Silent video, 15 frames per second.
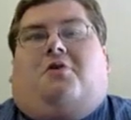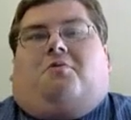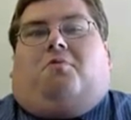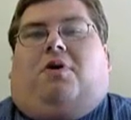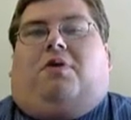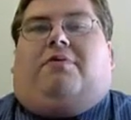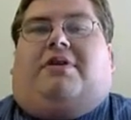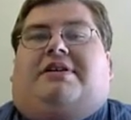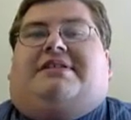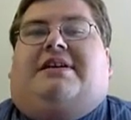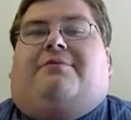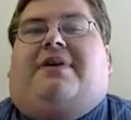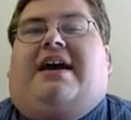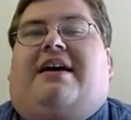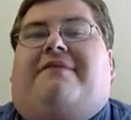what we're going to see,
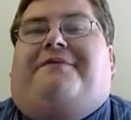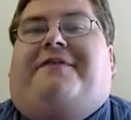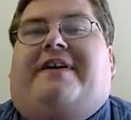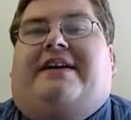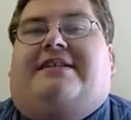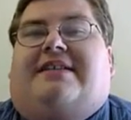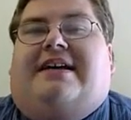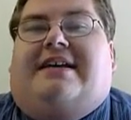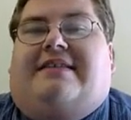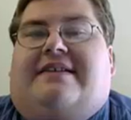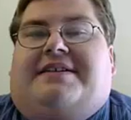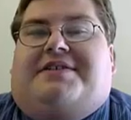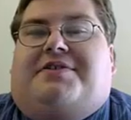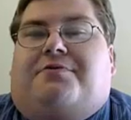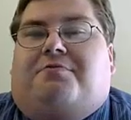we have things like
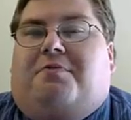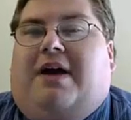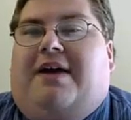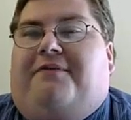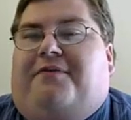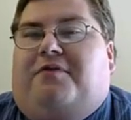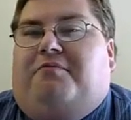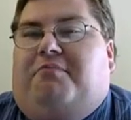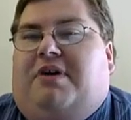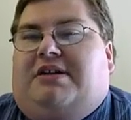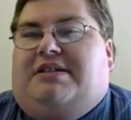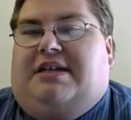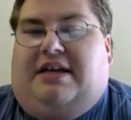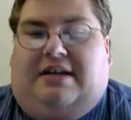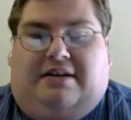this. The rifle
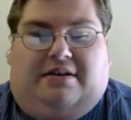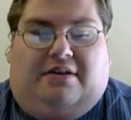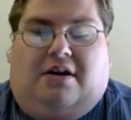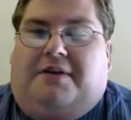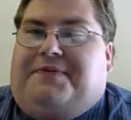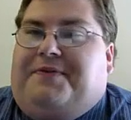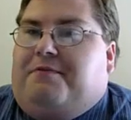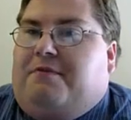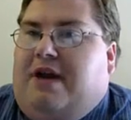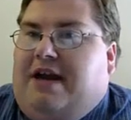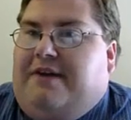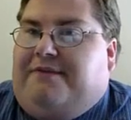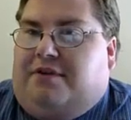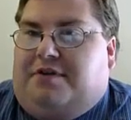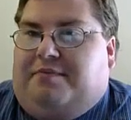musket. Not the
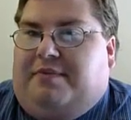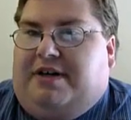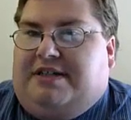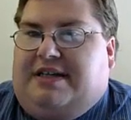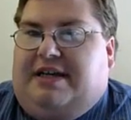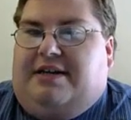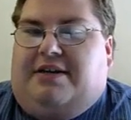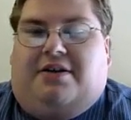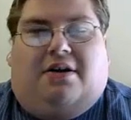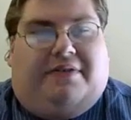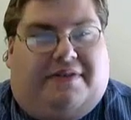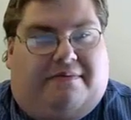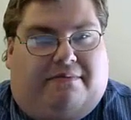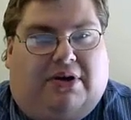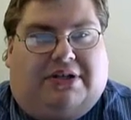rifled musket, not
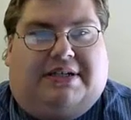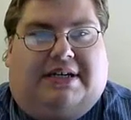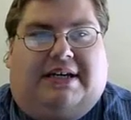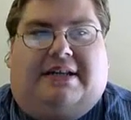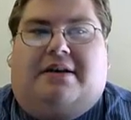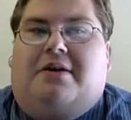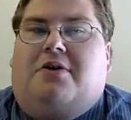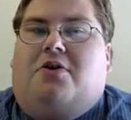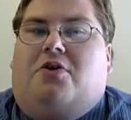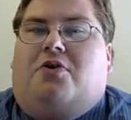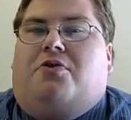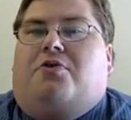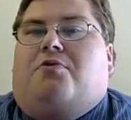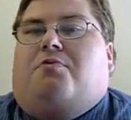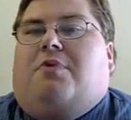the musket,
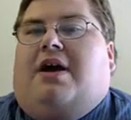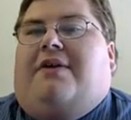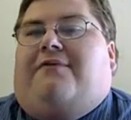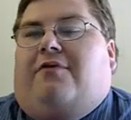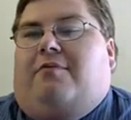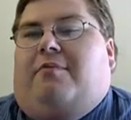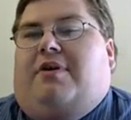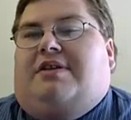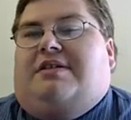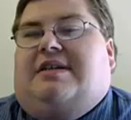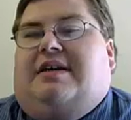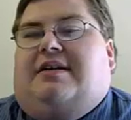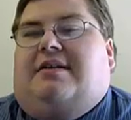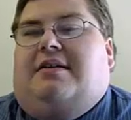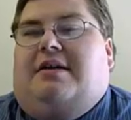the rifle
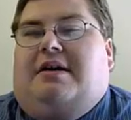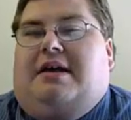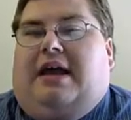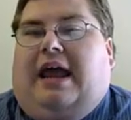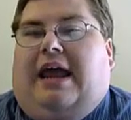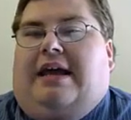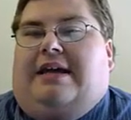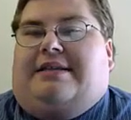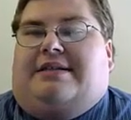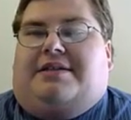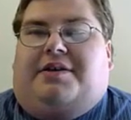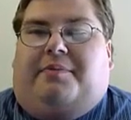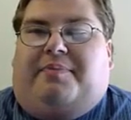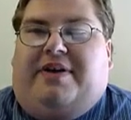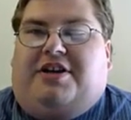musket. It's
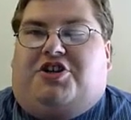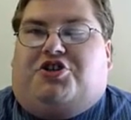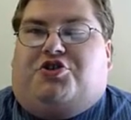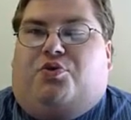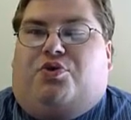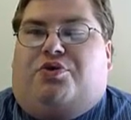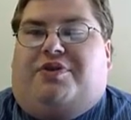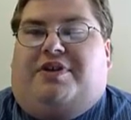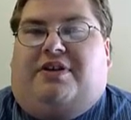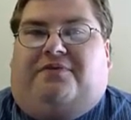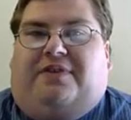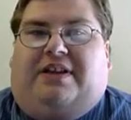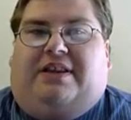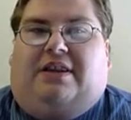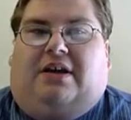a bit shorter than a
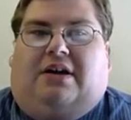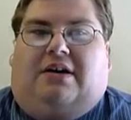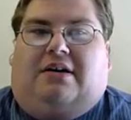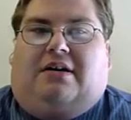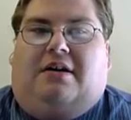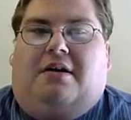flintlock,